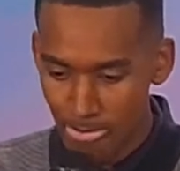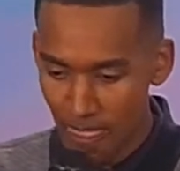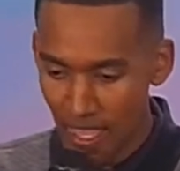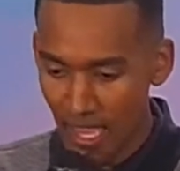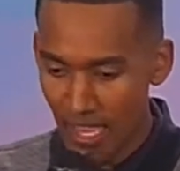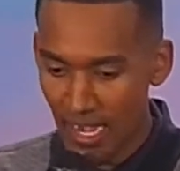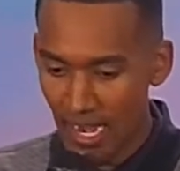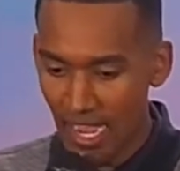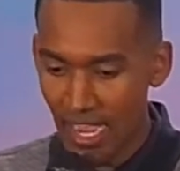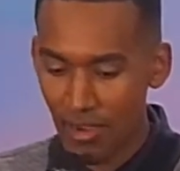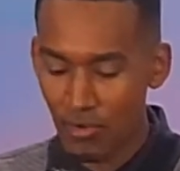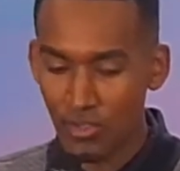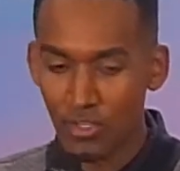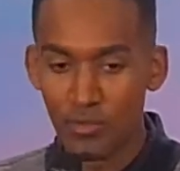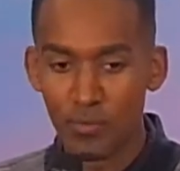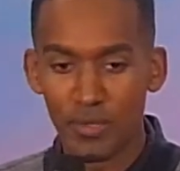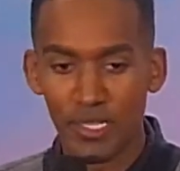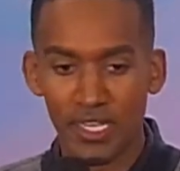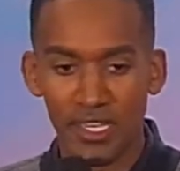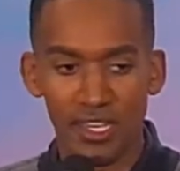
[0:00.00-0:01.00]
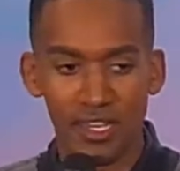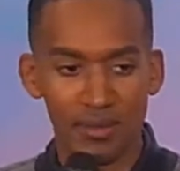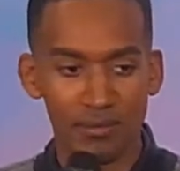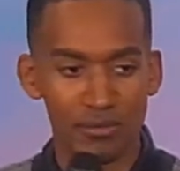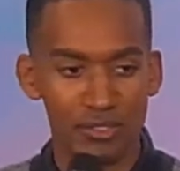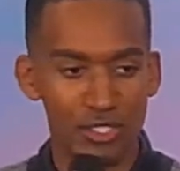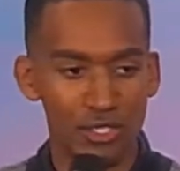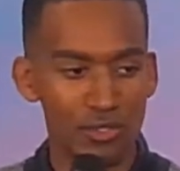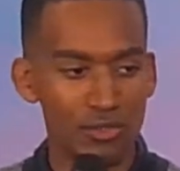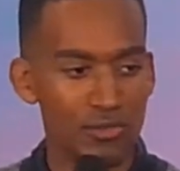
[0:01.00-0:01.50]
And I could become
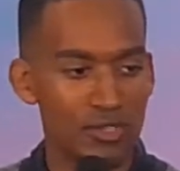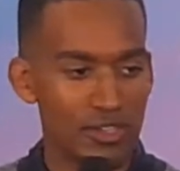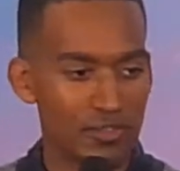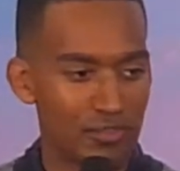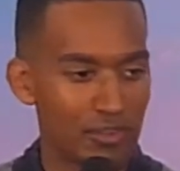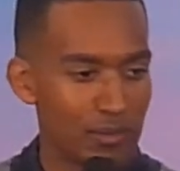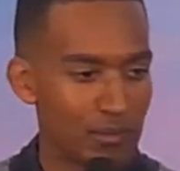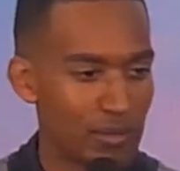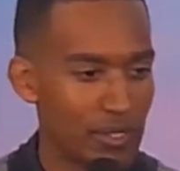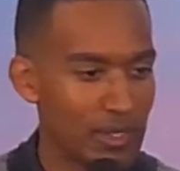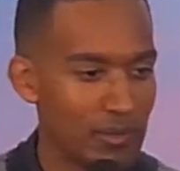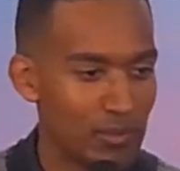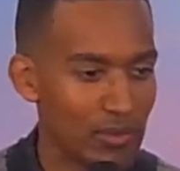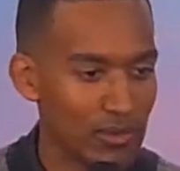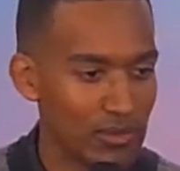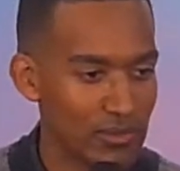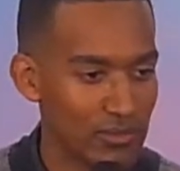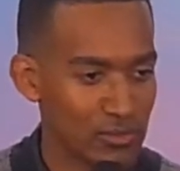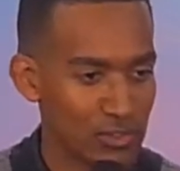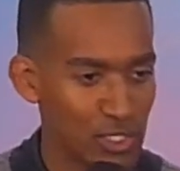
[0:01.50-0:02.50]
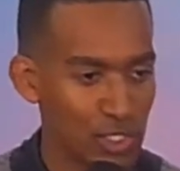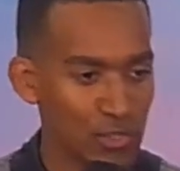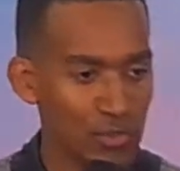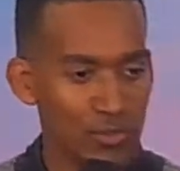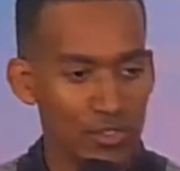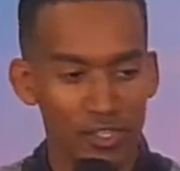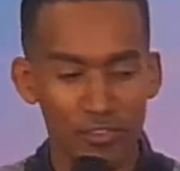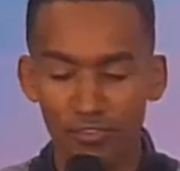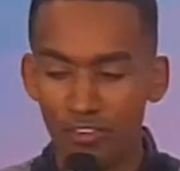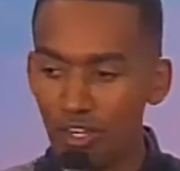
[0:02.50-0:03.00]
two different people, two
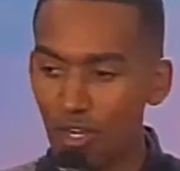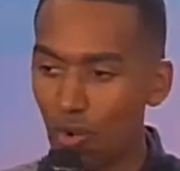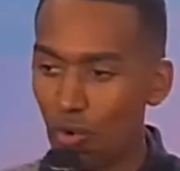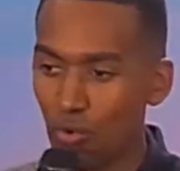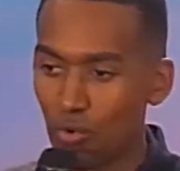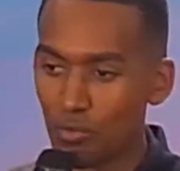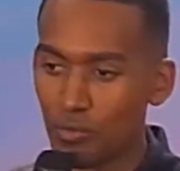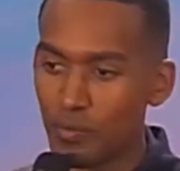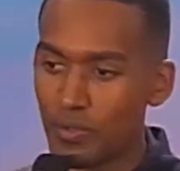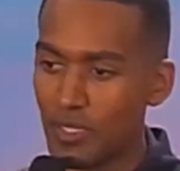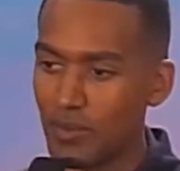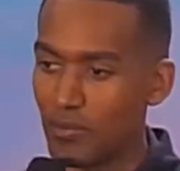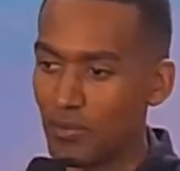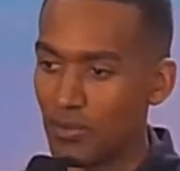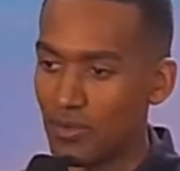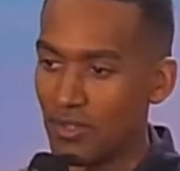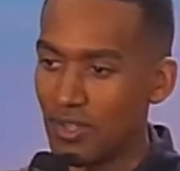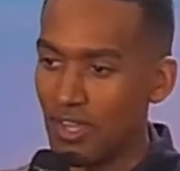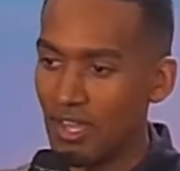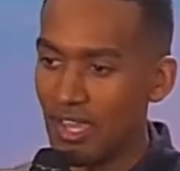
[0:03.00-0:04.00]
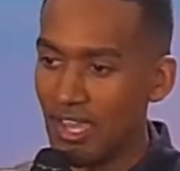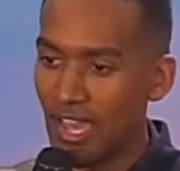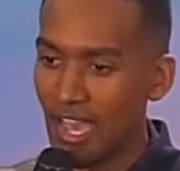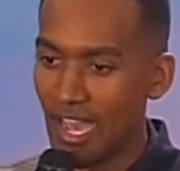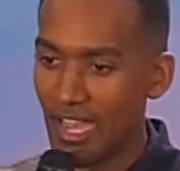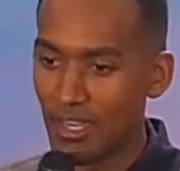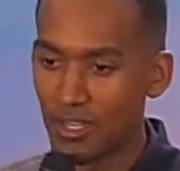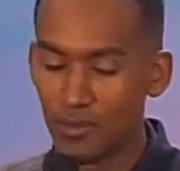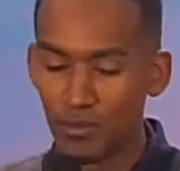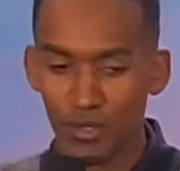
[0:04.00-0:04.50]
different old people.
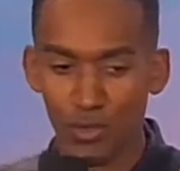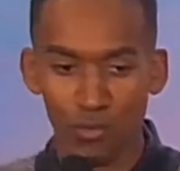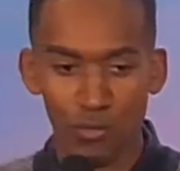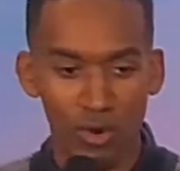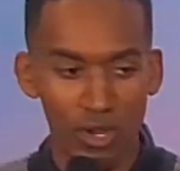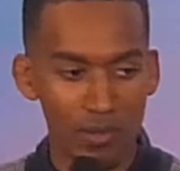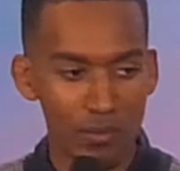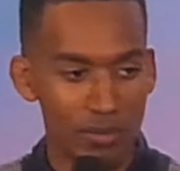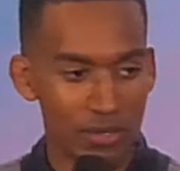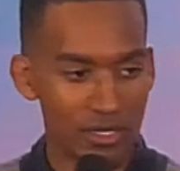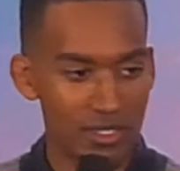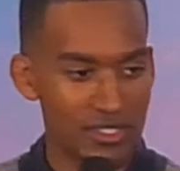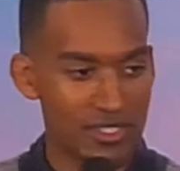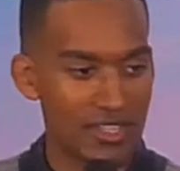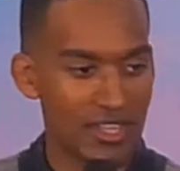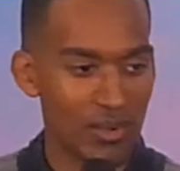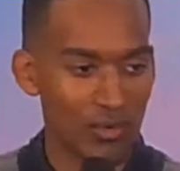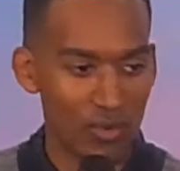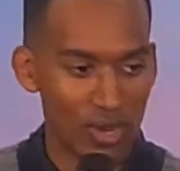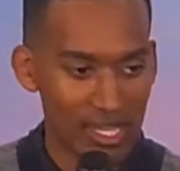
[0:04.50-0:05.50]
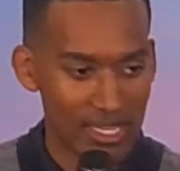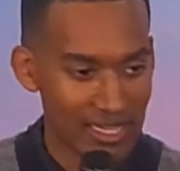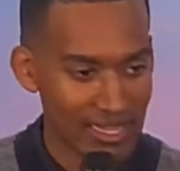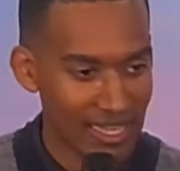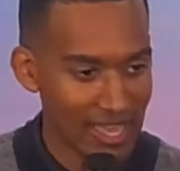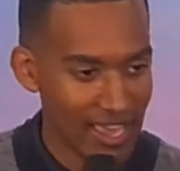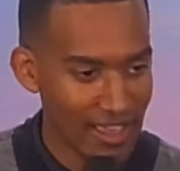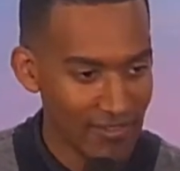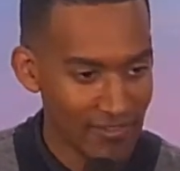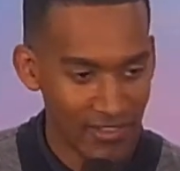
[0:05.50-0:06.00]
I could be one person that went
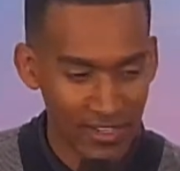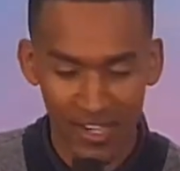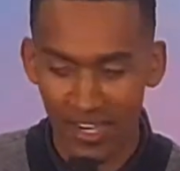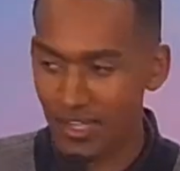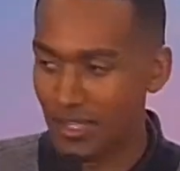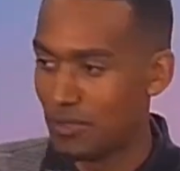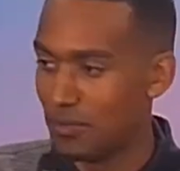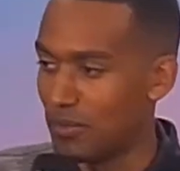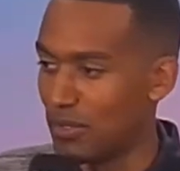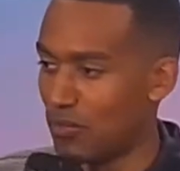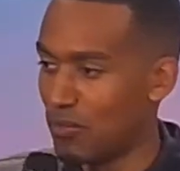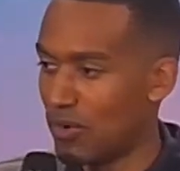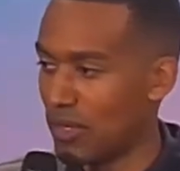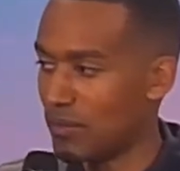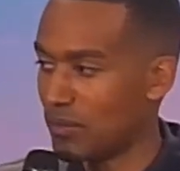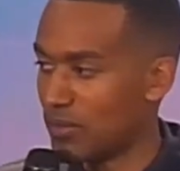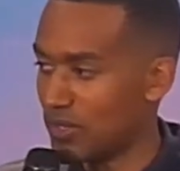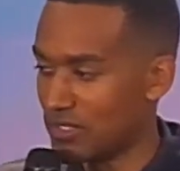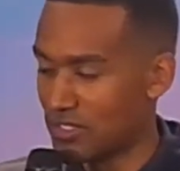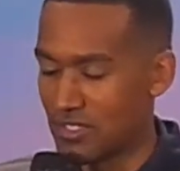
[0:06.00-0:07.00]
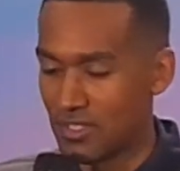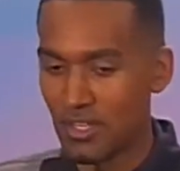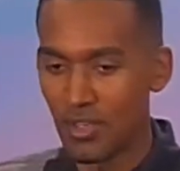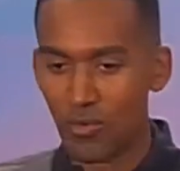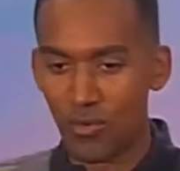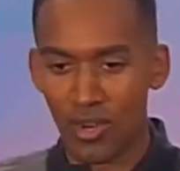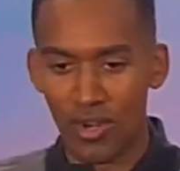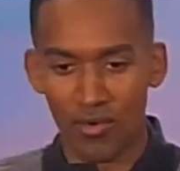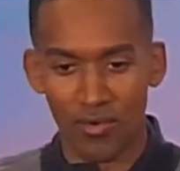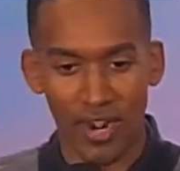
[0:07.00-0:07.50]
left, and I could be one person that
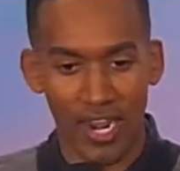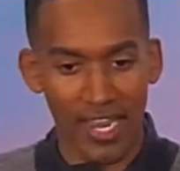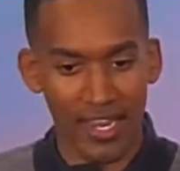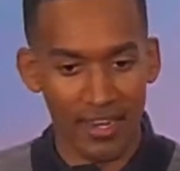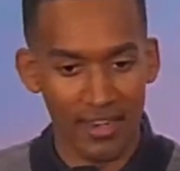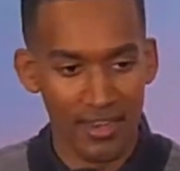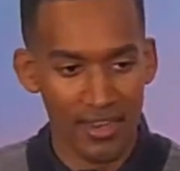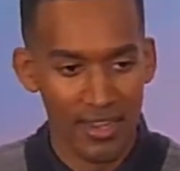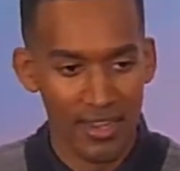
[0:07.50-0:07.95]
went right.